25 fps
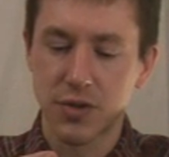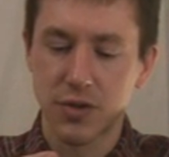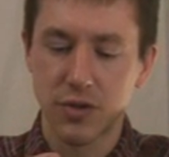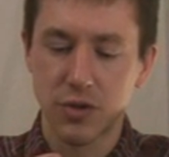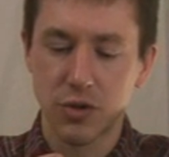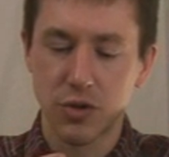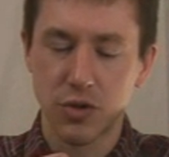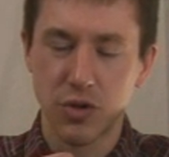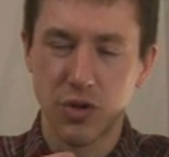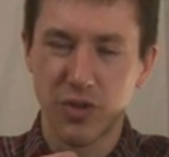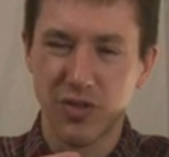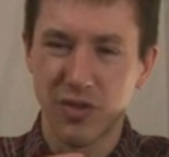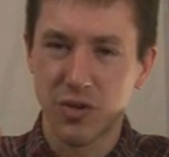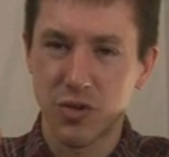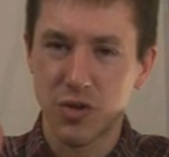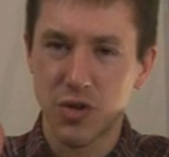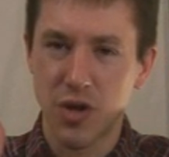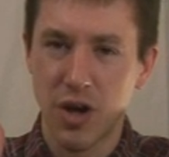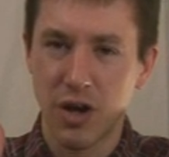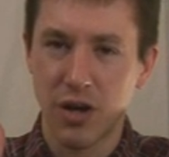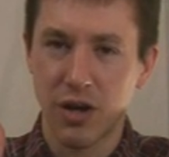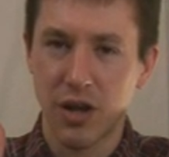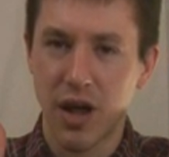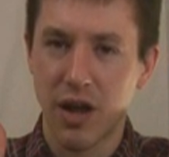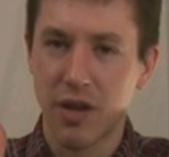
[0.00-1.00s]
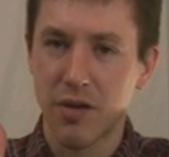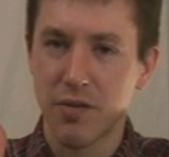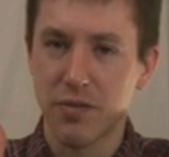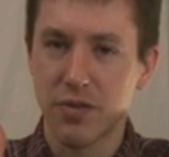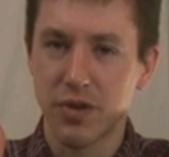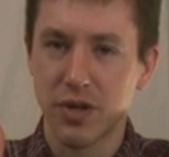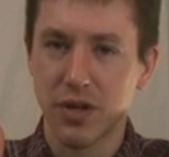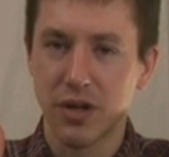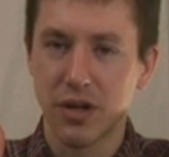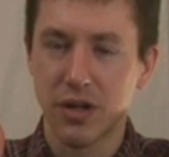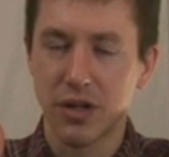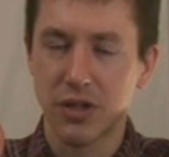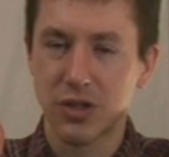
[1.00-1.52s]
There's not a lot
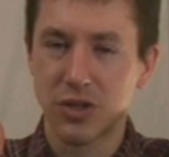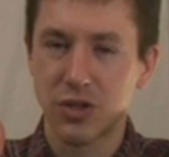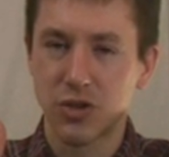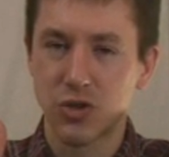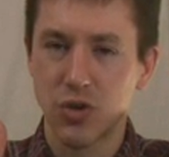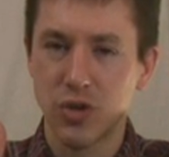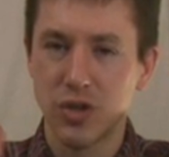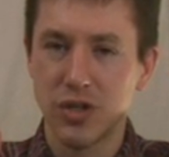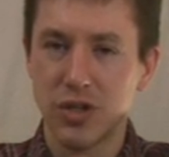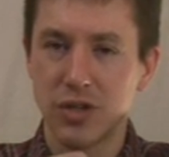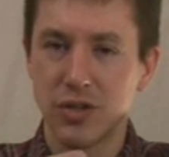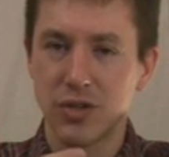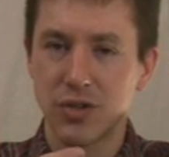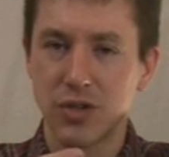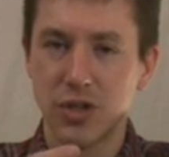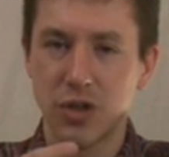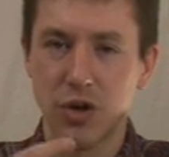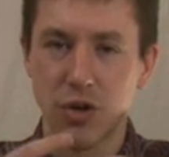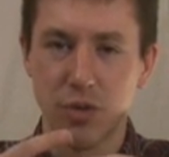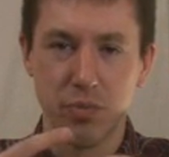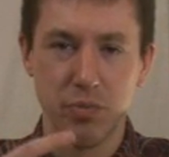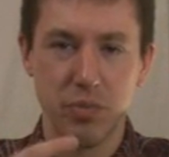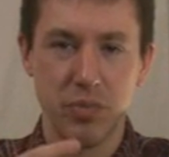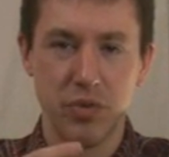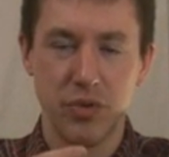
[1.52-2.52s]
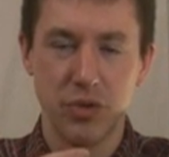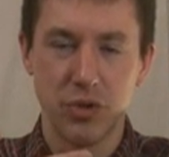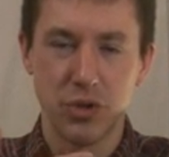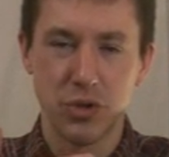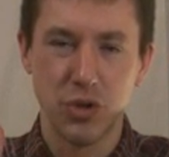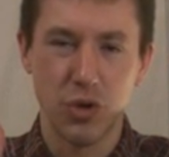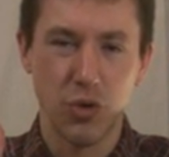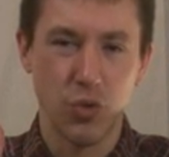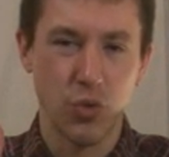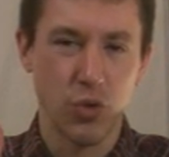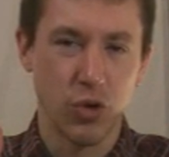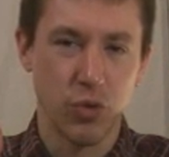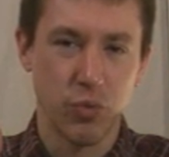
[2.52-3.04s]
of astringency, or there's
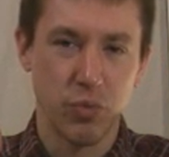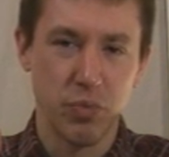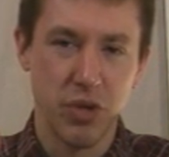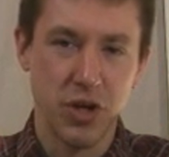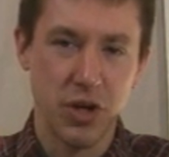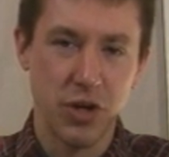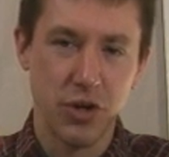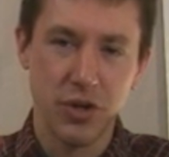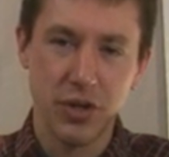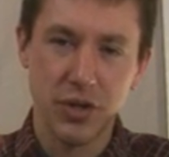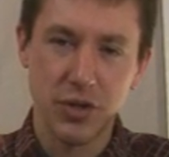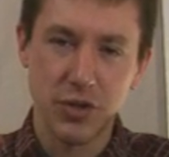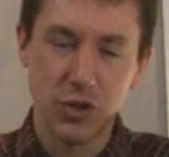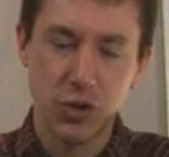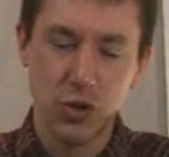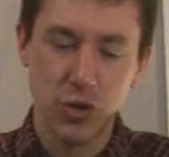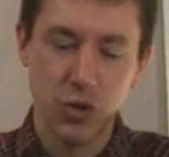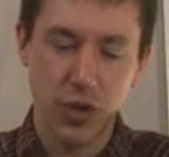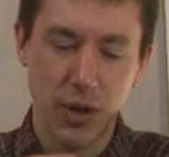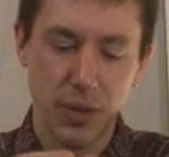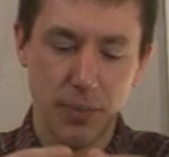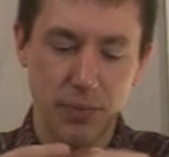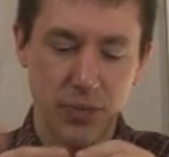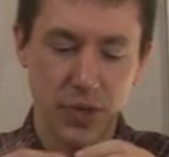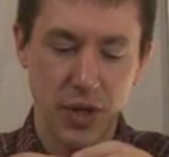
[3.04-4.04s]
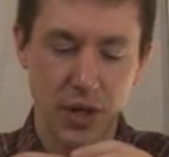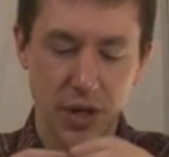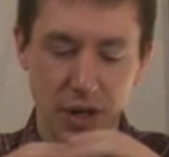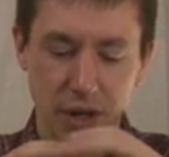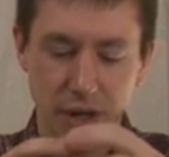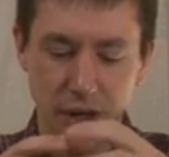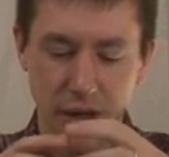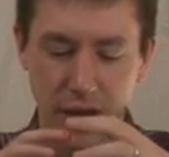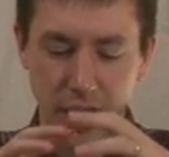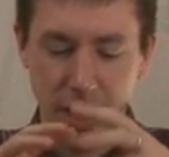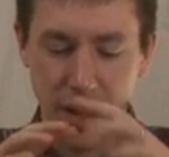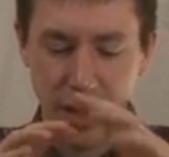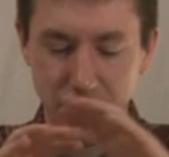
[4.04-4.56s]
no real bitterness to it.
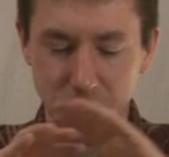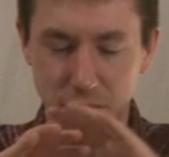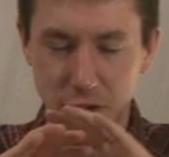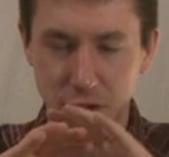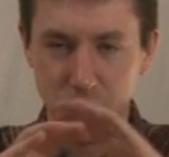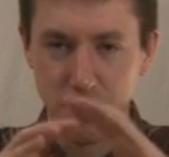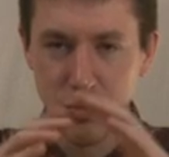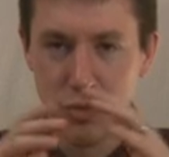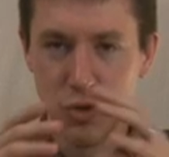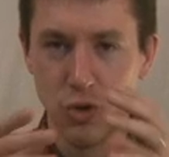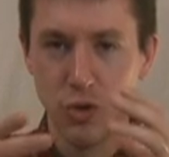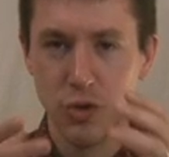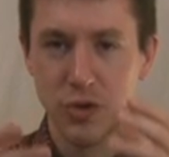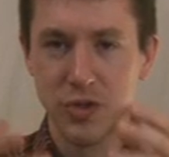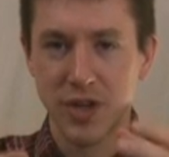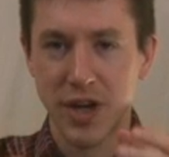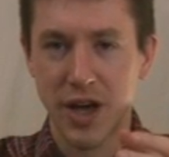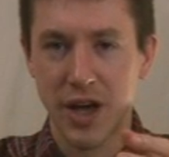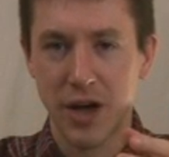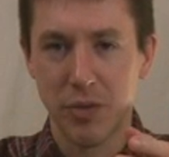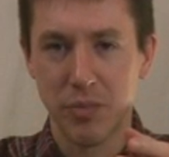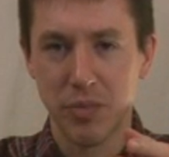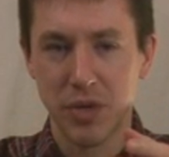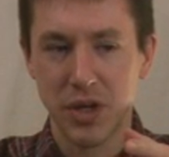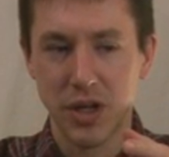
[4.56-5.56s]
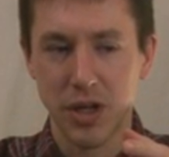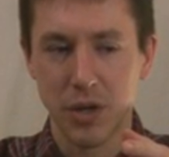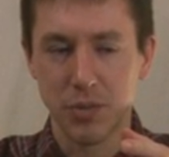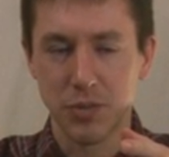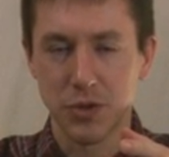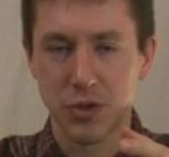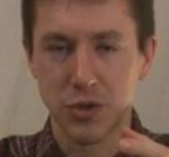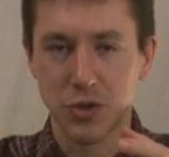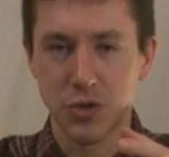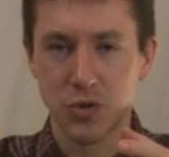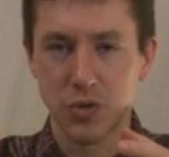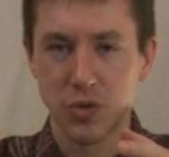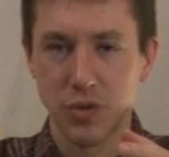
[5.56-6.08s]
It smooths out,
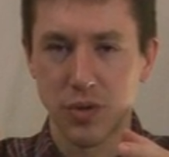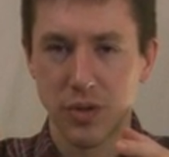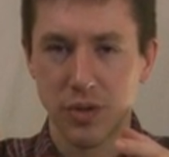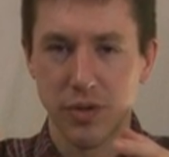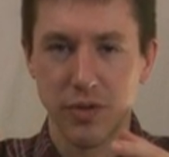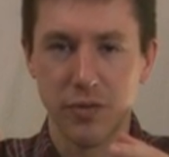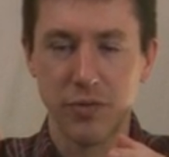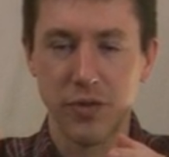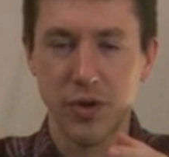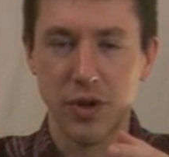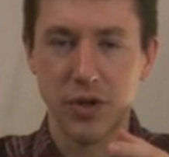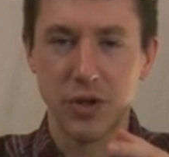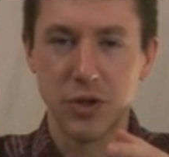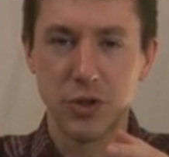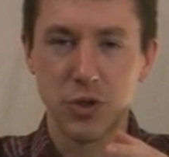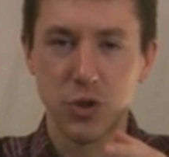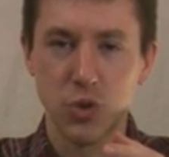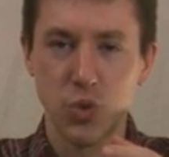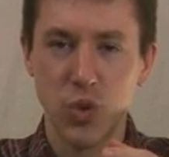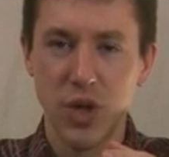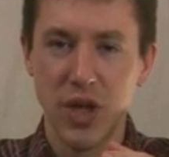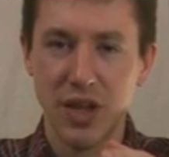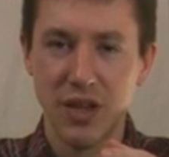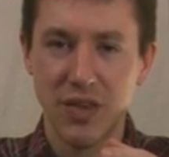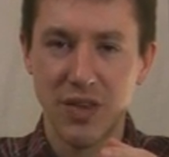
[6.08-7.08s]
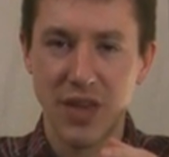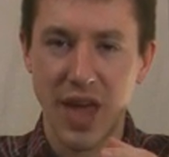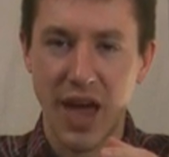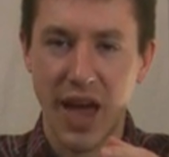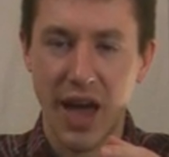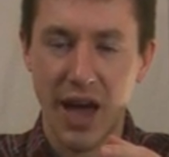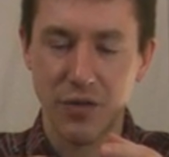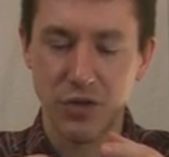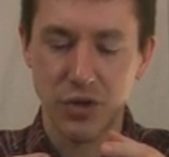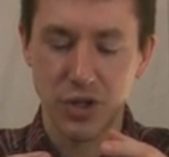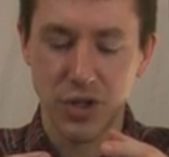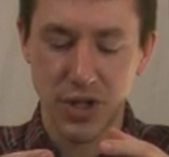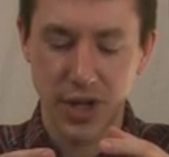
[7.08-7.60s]
becomes fairly sweet in the
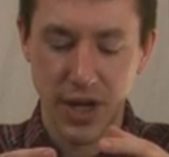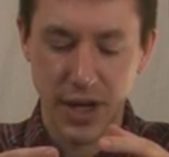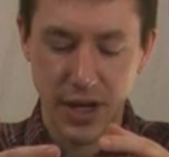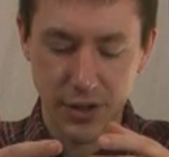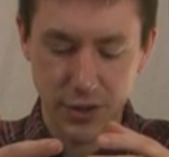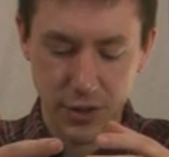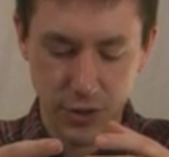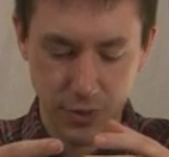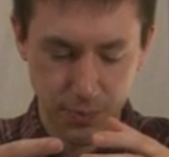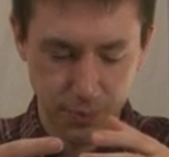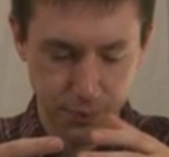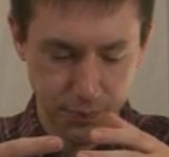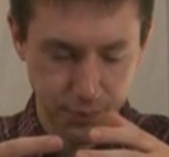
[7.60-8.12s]
aftertaste.